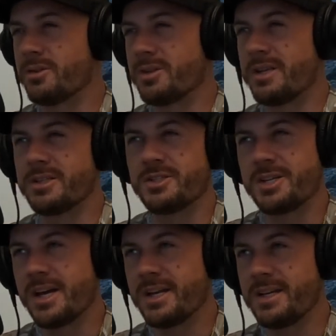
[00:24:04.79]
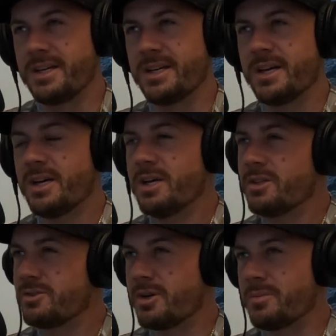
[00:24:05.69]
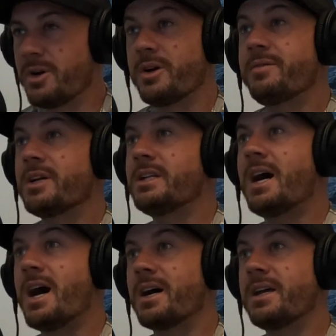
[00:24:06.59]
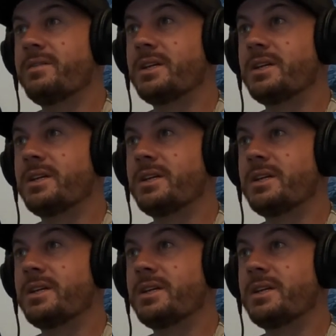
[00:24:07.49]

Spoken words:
or say the jetty, something, or even a dock.